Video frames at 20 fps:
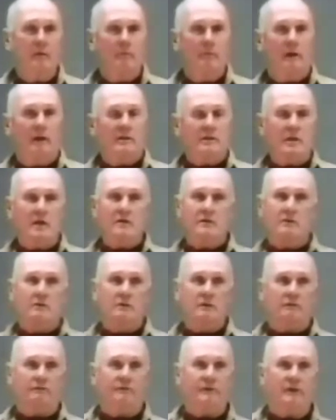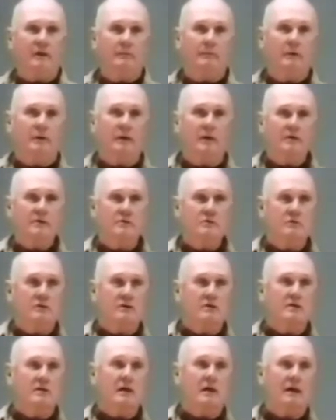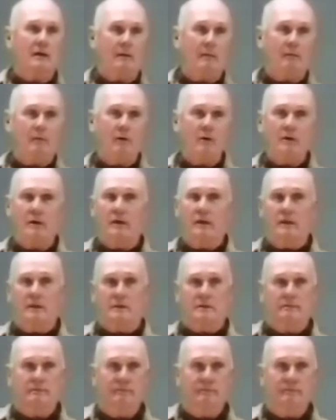But it's easier in the field because you can tell how important it is.